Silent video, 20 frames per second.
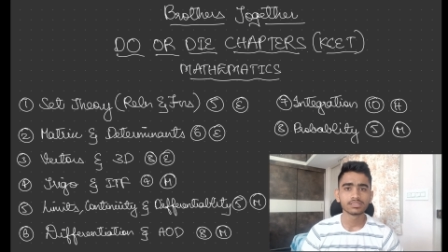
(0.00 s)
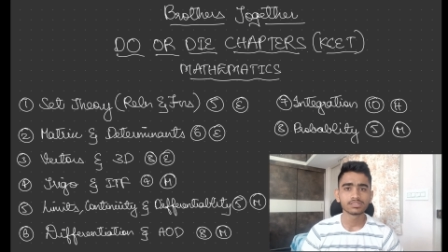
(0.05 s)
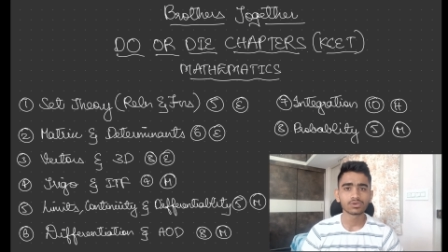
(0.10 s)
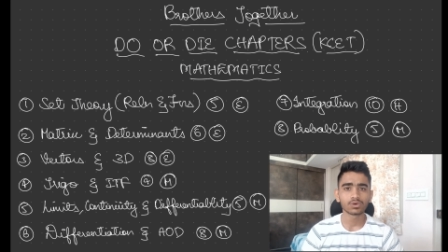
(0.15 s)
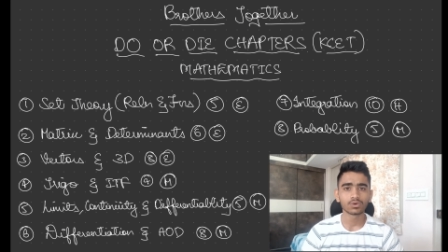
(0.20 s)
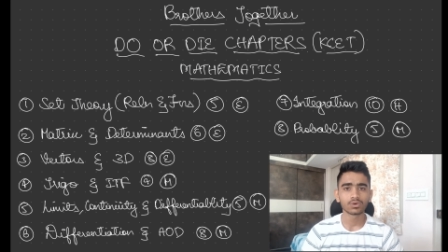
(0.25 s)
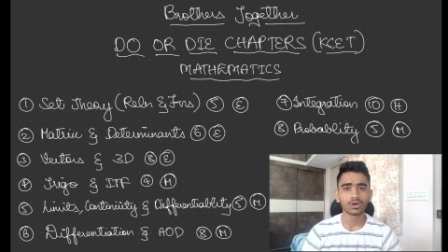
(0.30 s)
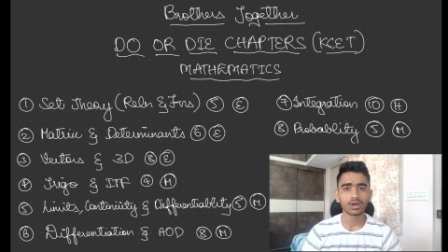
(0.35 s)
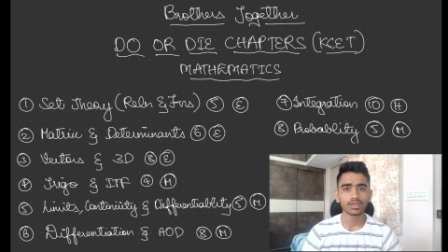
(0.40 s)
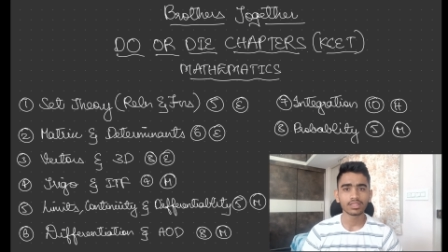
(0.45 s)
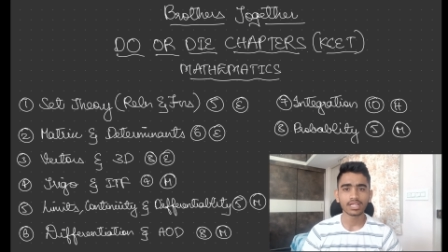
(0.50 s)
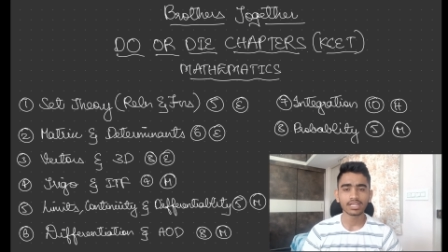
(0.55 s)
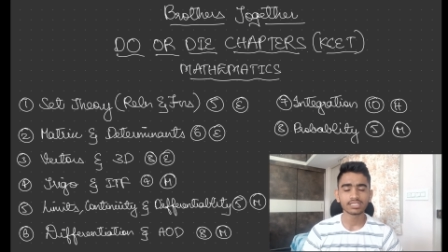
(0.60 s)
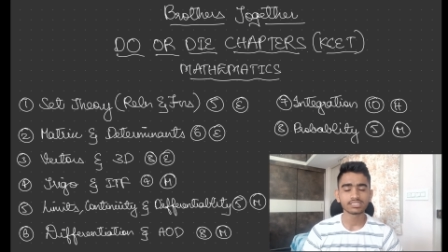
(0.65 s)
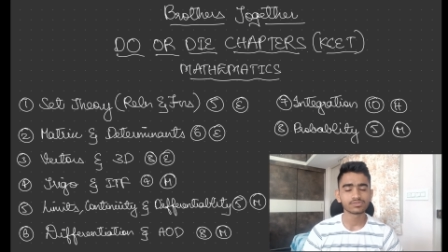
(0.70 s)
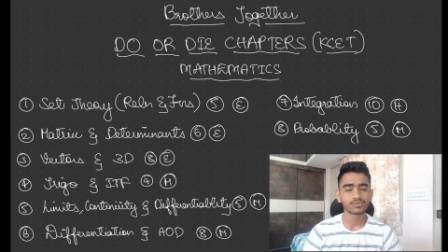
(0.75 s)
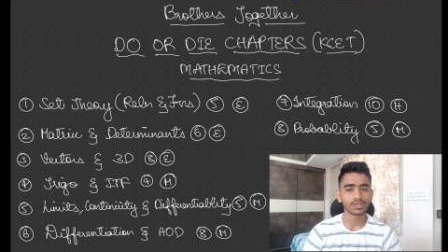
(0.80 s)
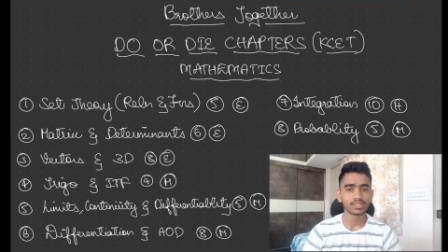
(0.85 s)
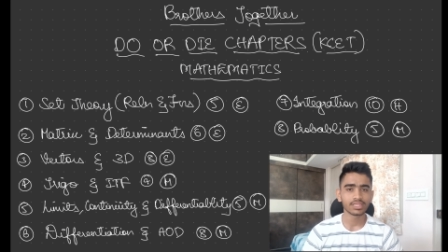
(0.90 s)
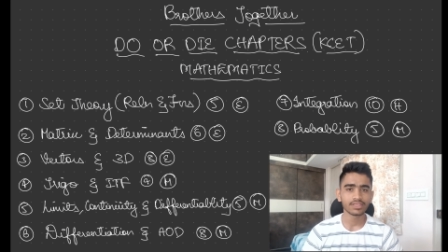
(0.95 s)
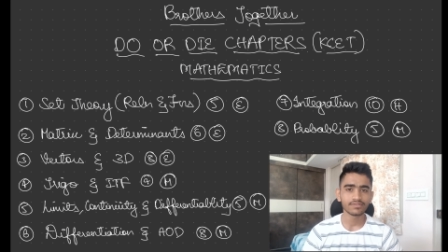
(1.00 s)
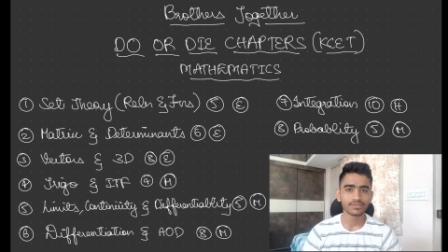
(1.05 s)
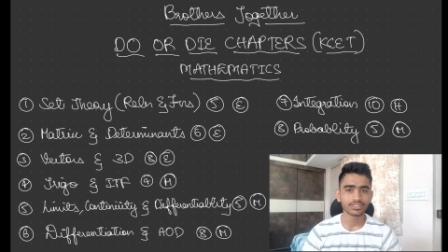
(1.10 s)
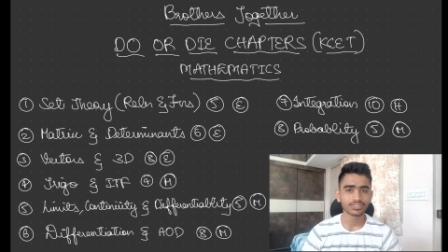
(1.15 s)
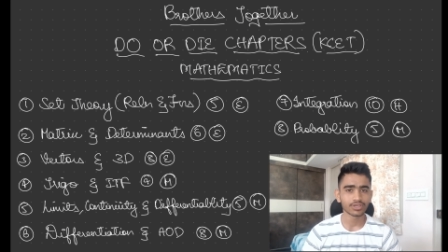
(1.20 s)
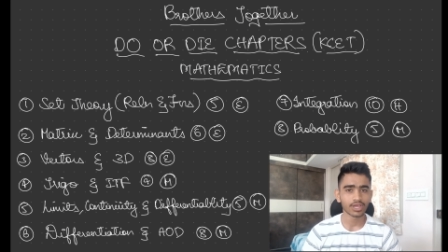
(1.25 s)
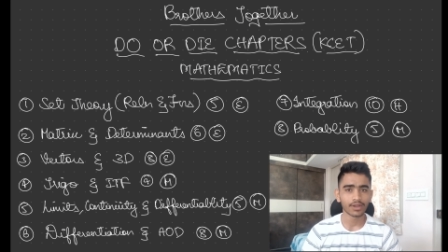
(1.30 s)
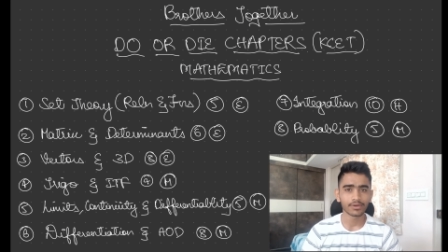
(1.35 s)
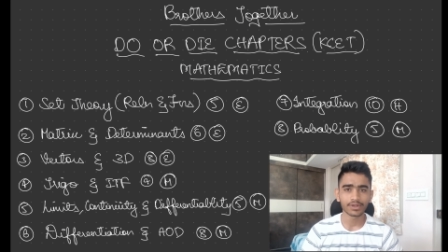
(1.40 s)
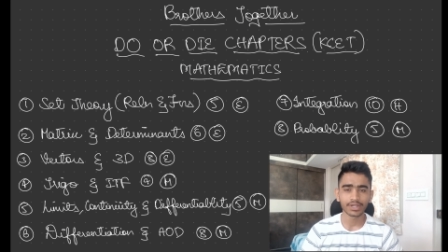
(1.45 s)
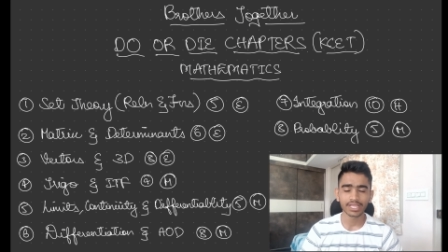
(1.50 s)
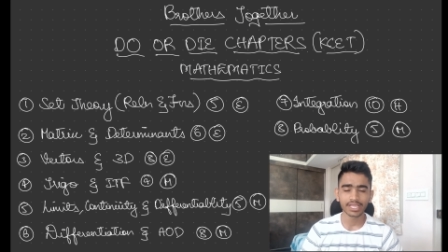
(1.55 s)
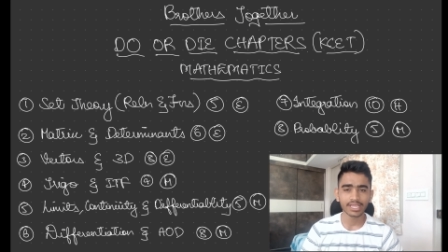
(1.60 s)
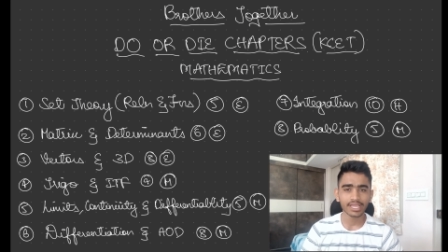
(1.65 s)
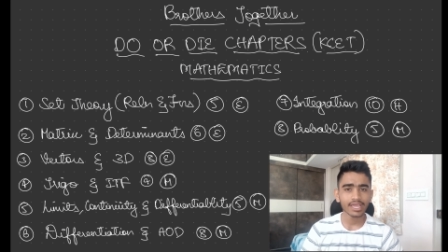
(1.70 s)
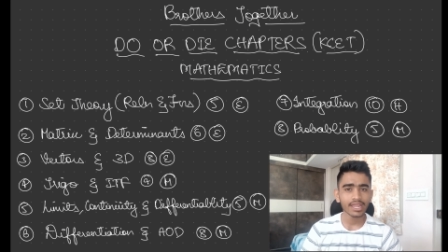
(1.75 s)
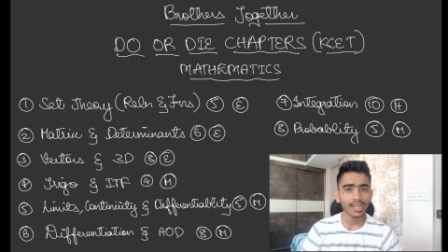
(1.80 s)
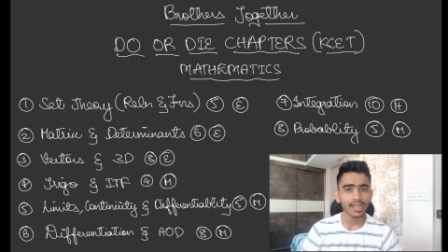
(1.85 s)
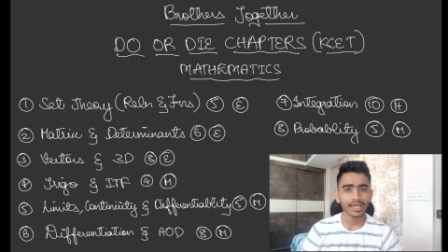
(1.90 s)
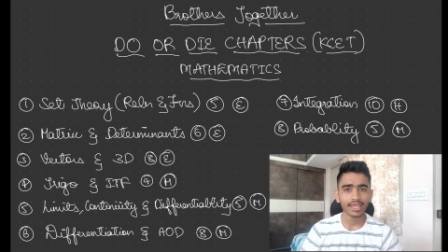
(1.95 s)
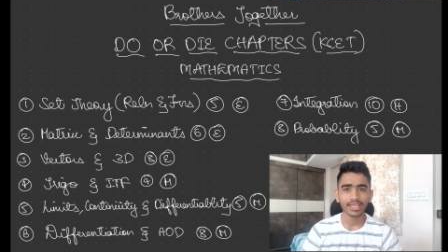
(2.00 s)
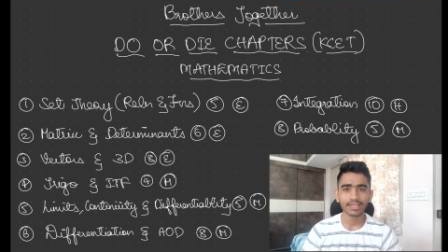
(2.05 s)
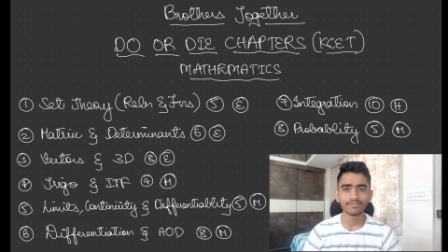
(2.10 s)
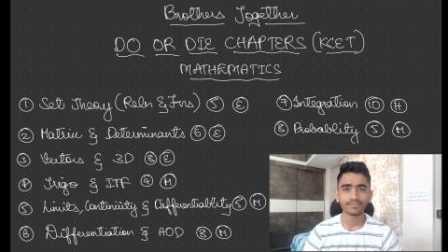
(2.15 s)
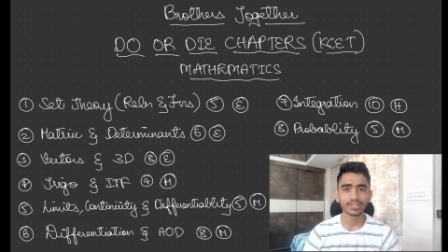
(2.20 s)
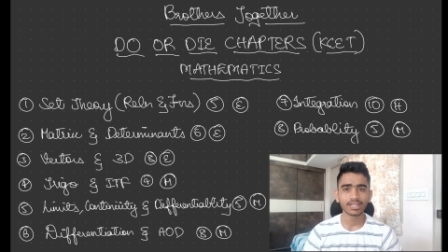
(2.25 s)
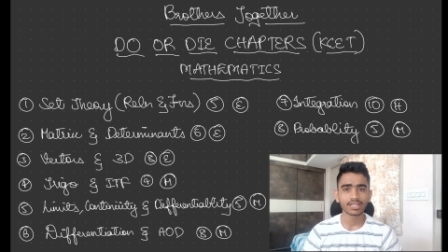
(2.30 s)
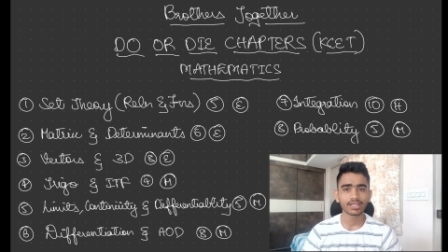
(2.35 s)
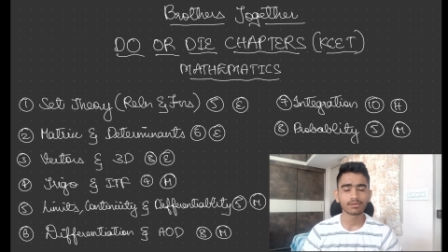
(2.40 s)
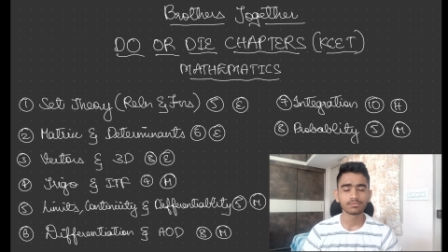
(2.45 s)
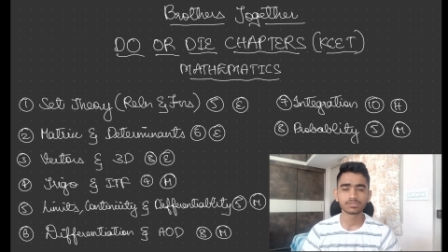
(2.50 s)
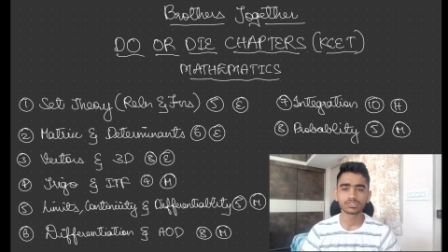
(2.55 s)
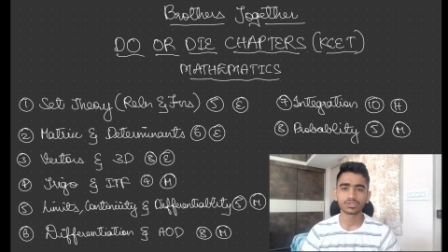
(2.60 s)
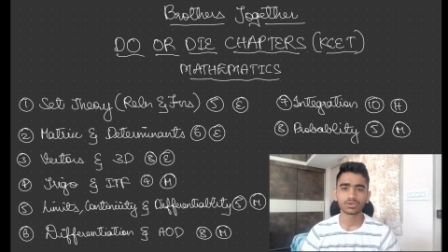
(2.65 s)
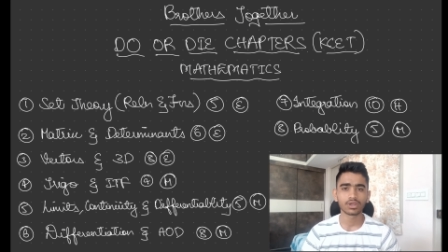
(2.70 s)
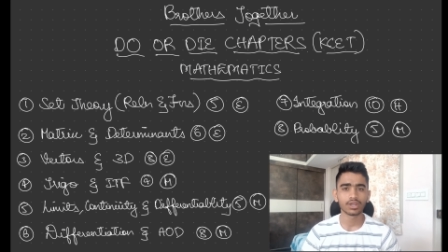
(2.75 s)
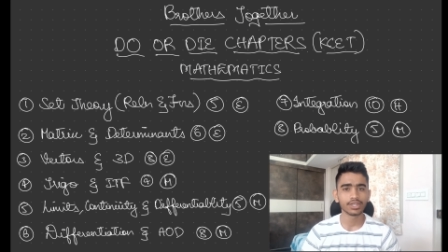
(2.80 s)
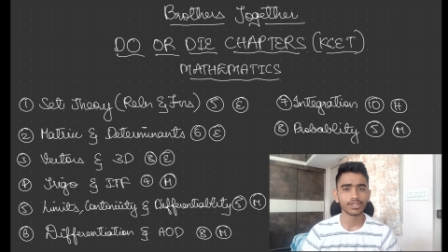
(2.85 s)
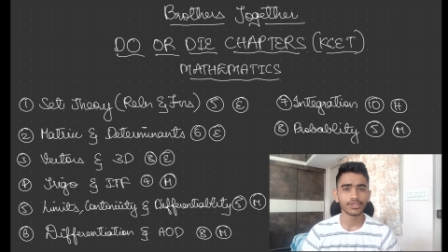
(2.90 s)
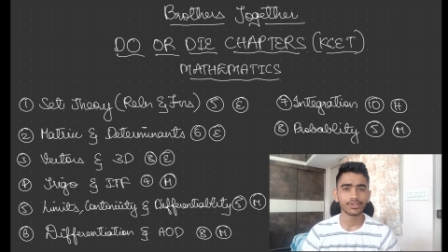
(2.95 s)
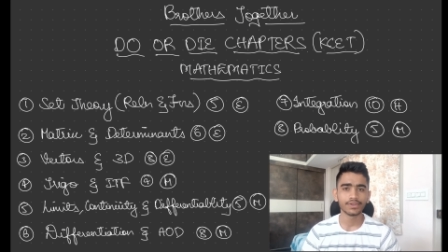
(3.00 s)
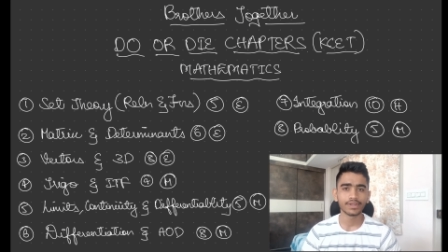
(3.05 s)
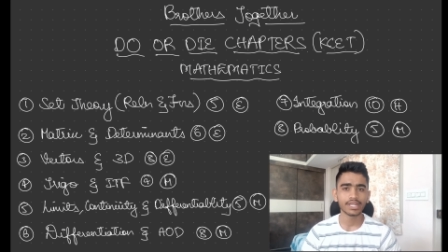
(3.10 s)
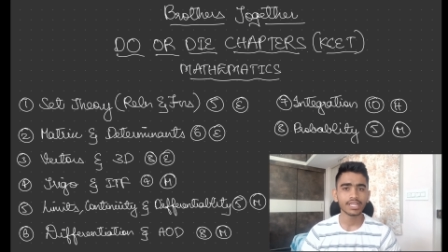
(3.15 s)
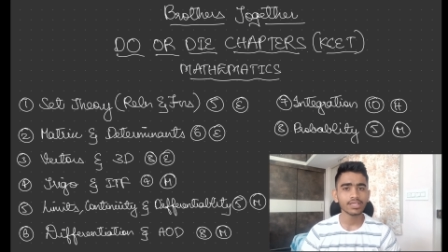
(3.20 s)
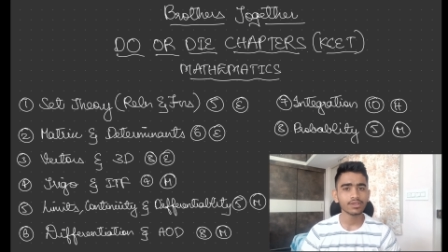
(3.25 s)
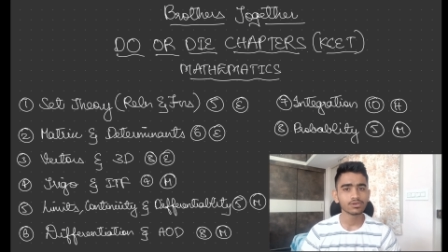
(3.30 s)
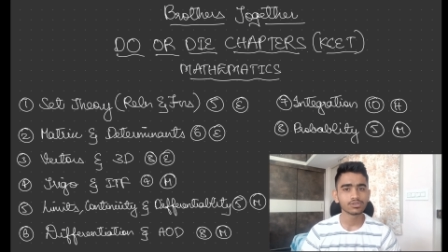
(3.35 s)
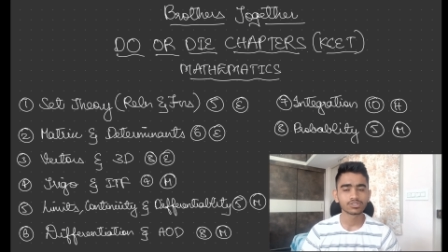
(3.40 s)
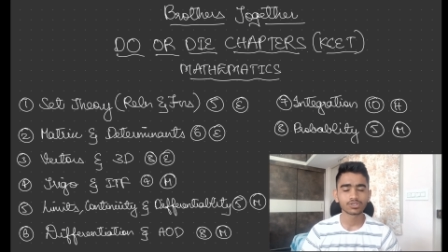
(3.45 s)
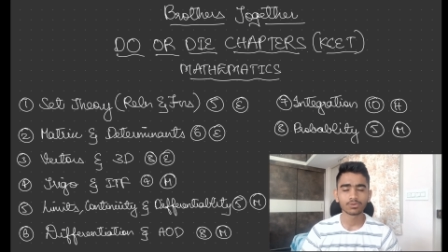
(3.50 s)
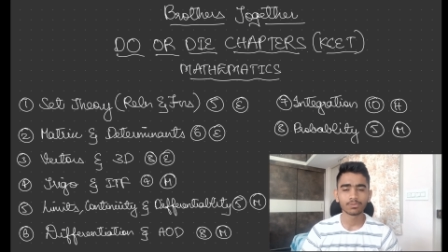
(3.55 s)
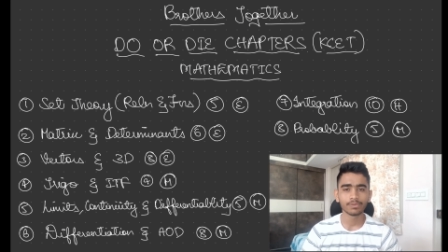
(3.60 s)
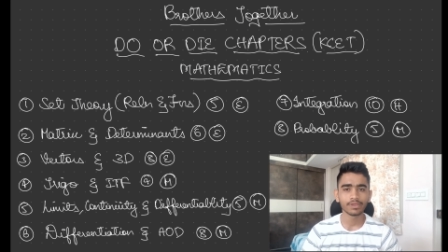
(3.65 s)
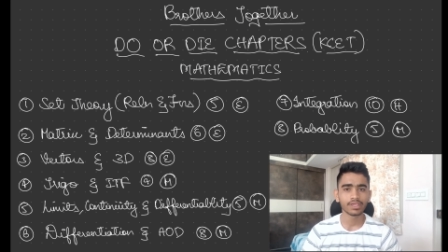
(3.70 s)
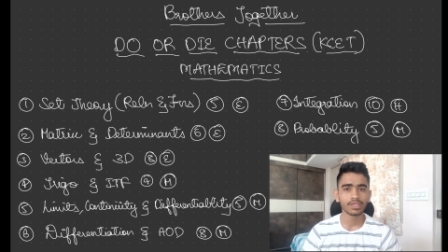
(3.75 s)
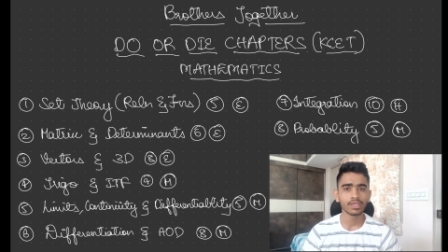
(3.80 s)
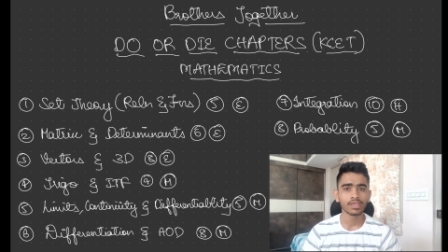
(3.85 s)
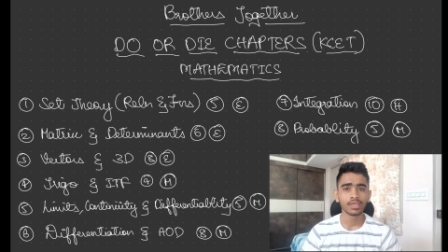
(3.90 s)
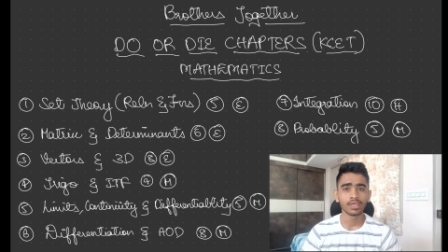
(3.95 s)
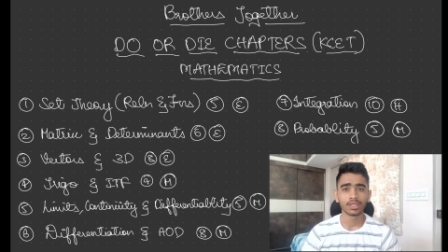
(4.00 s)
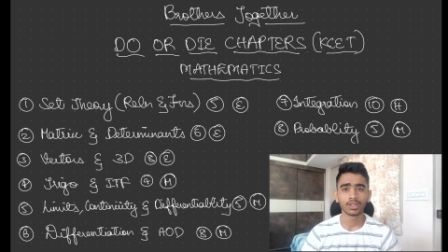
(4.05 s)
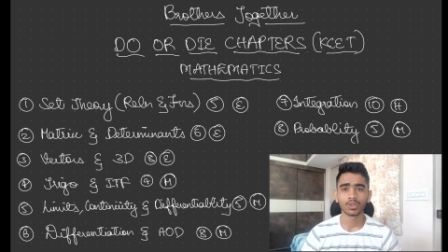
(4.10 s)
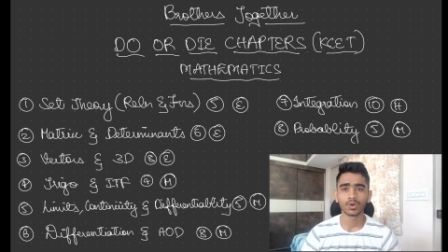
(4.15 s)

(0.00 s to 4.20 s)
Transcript: so uh, that is one thing which you have to take care and again when it comes to continuity you should be